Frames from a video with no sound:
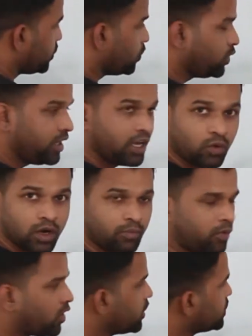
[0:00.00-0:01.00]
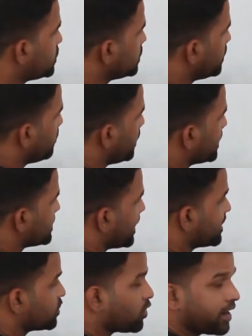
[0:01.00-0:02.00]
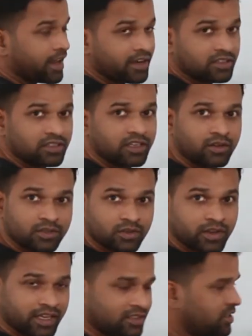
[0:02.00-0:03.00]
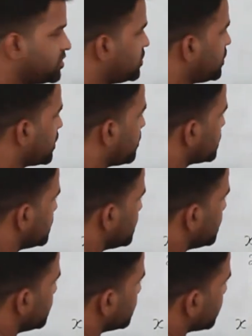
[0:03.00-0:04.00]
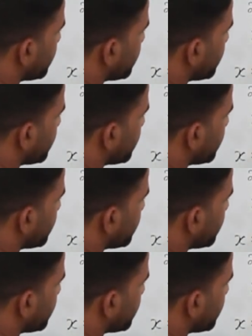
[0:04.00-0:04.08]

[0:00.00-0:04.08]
2 equal points, because x squared is 0, so x is 0, 0.